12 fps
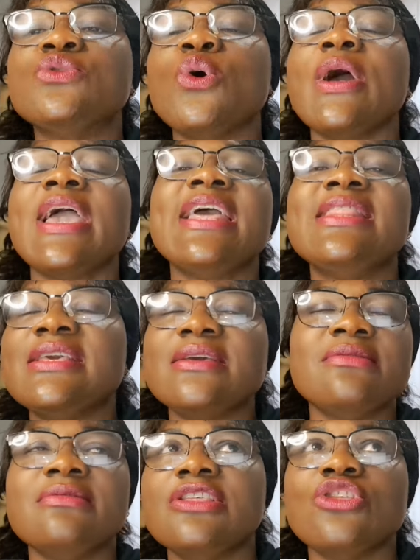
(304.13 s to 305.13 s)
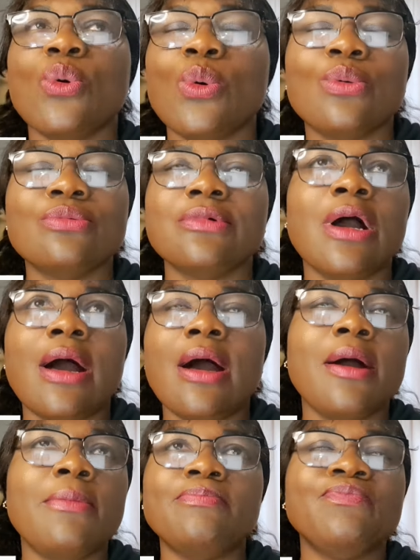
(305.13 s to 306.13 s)
not any, you know,
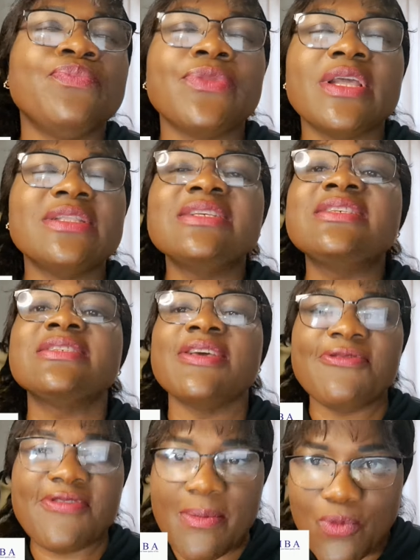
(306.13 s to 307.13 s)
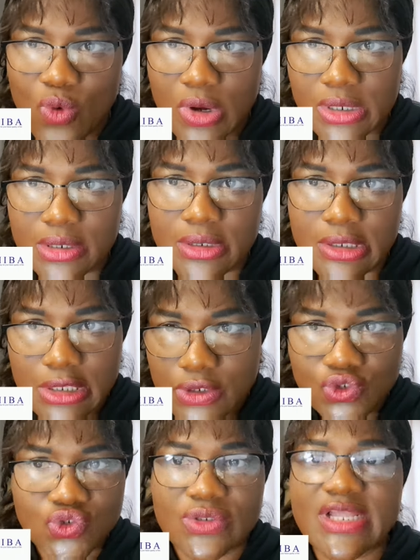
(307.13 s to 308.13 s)
this is a farm work.
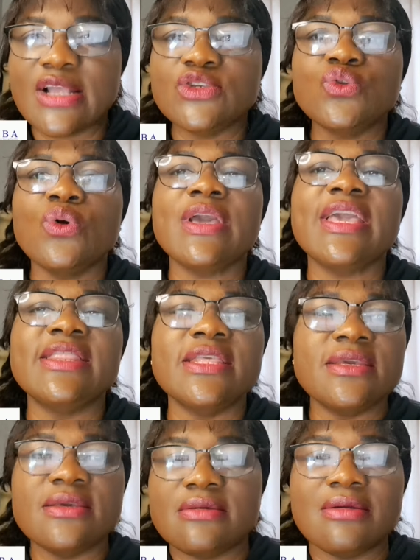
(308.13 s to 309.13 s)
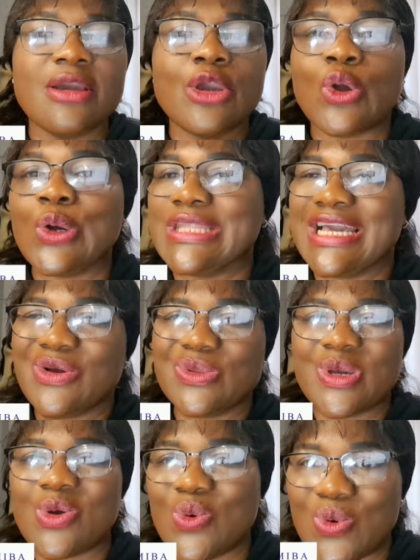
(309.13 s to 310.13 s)
So there's not any corner
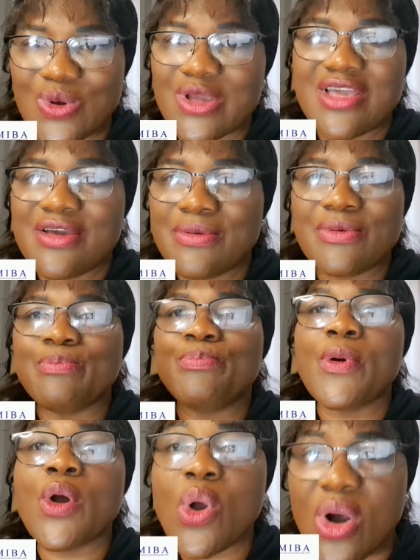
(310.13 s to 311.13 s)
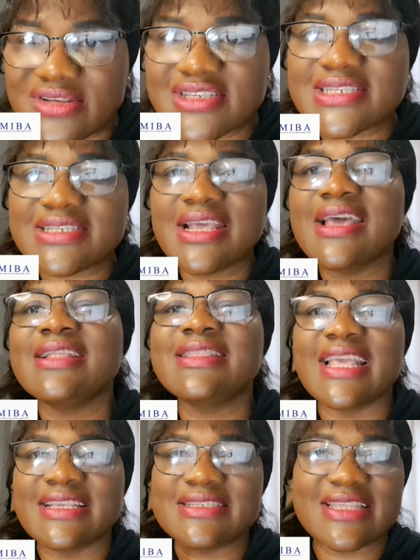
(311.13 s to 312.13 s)
or bogus
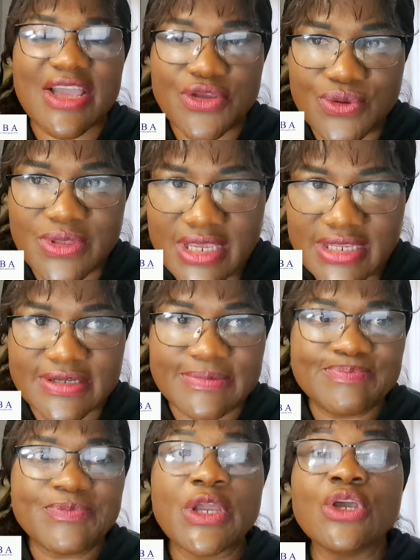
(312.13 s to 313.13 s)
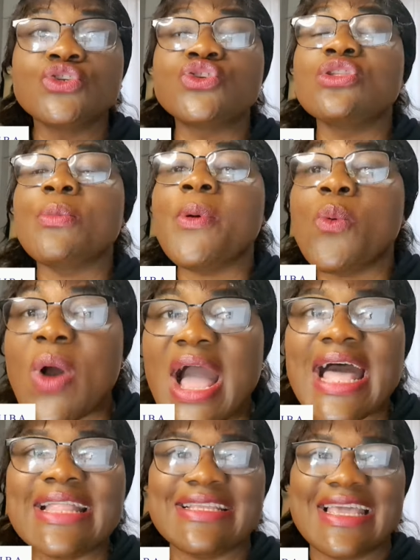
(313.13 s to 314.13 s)
things that you need. So number
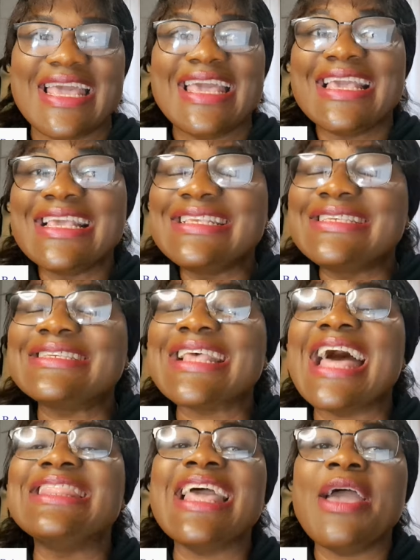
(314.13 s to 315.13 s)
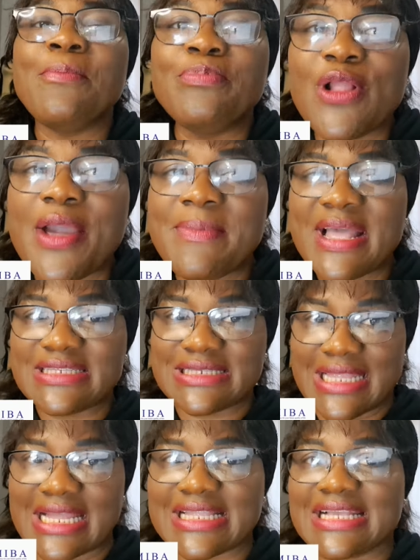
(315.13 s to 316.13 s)
one is an employment
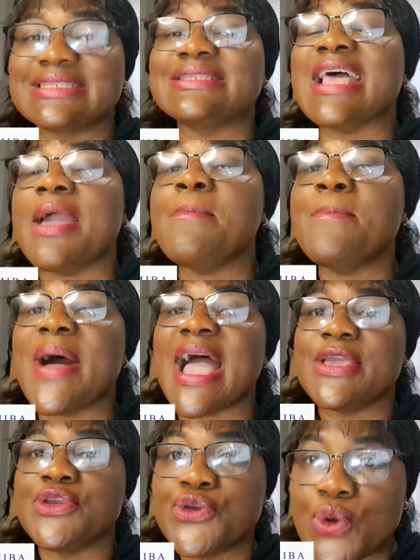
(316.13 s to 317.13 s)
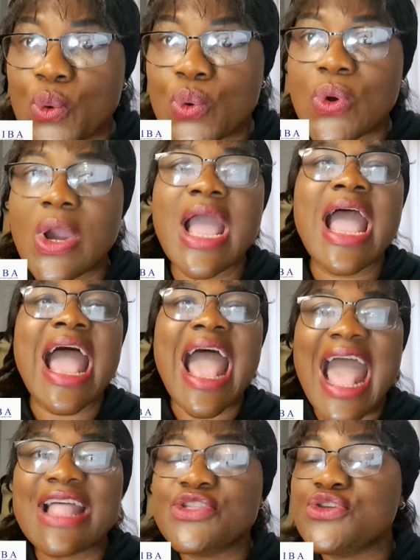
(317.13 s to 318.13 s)
letter signed by you
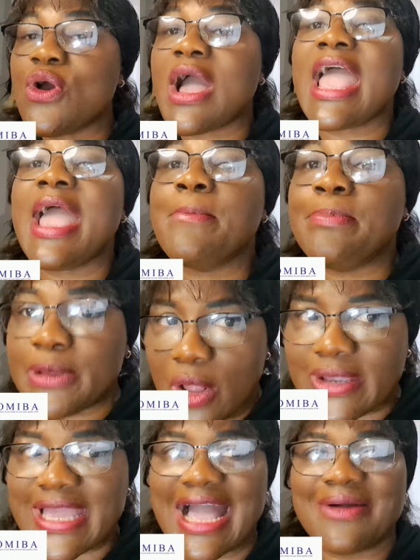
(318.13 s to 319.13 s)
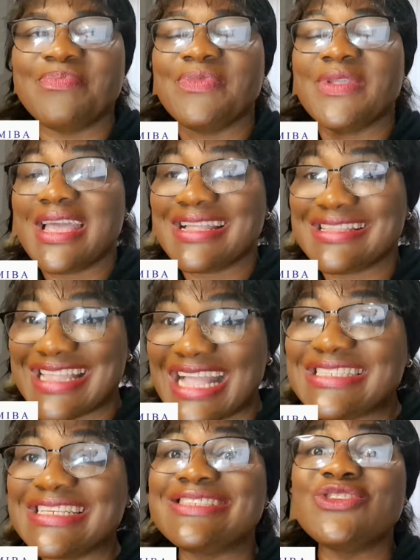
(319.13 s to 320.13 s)
and your employer.
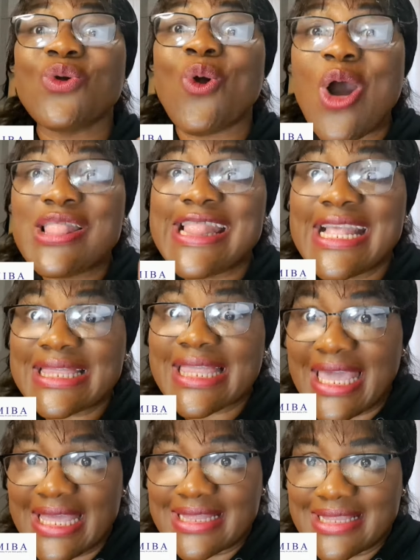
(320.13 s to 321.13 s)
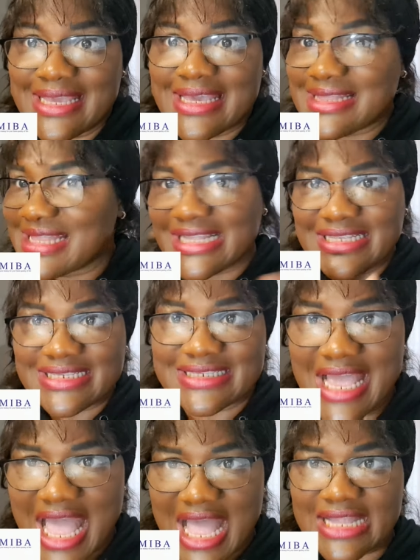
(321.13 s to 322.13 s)
That is the only thing that
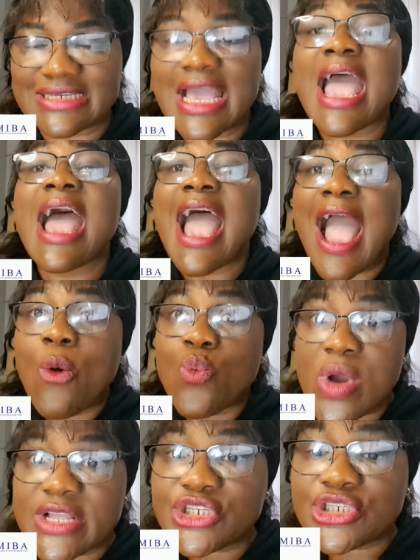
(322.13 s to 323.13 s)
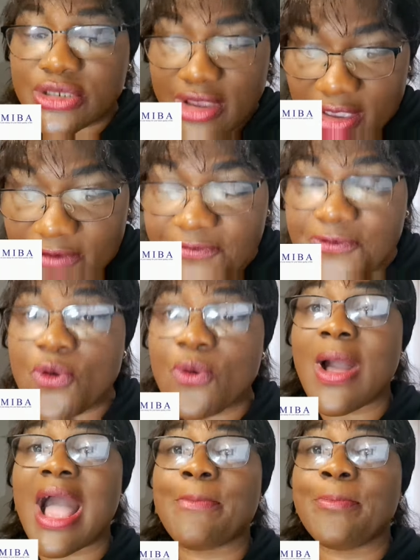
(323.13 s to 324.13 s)
is hard, and which if
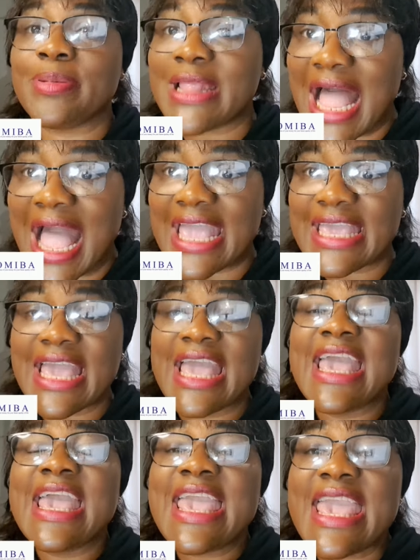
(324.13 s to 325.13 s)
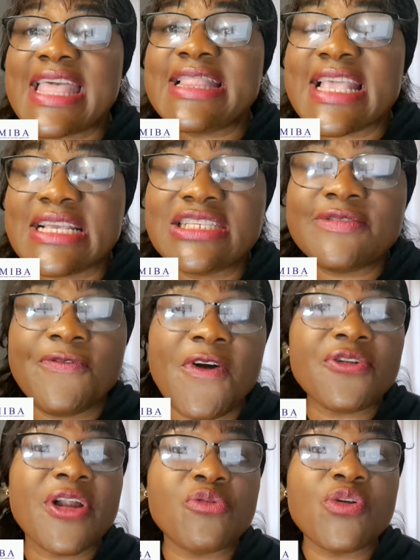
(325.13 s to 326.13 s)
you apply in these
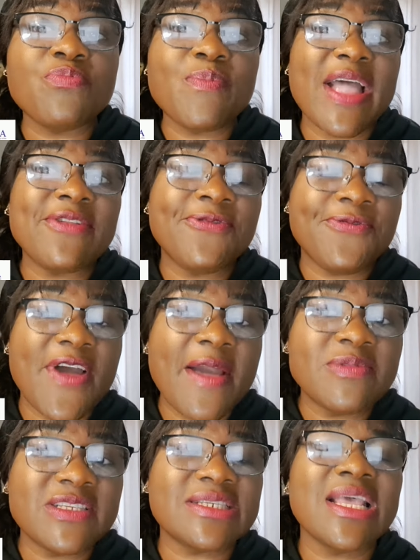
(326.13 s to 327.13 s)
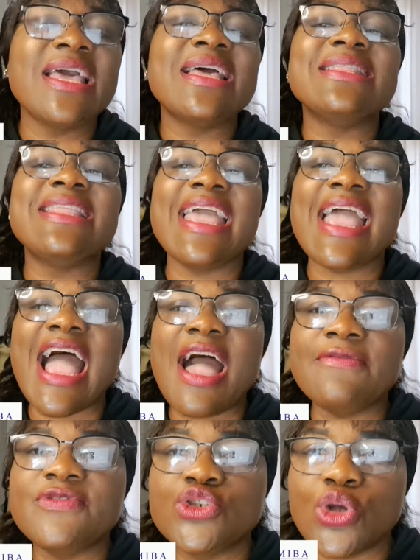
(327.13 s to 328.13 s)
four recruitment firms, they
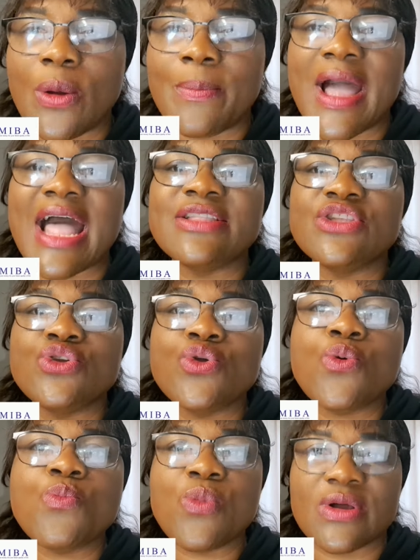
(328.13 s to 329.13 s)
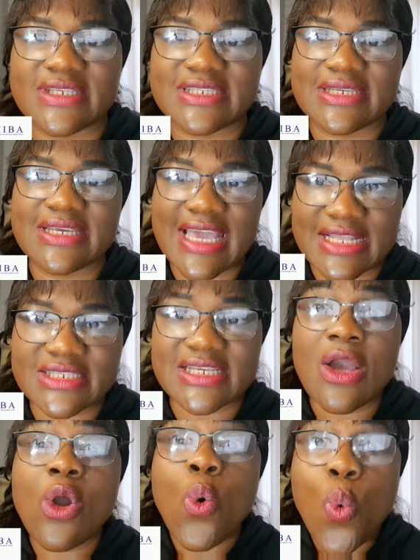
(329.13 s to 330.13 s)
have job and you must get
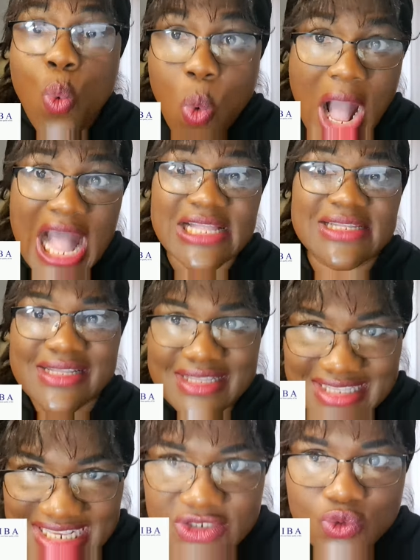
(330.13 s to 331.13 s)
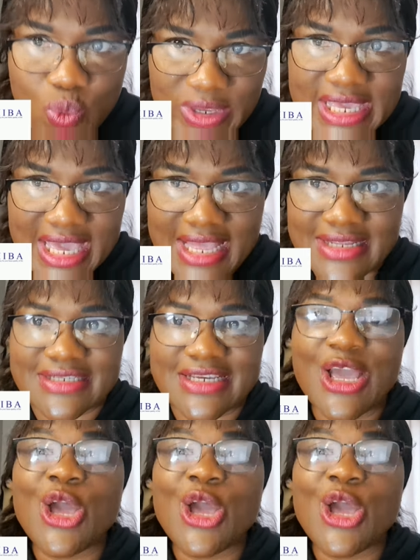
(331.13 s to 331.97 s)
one this weekend.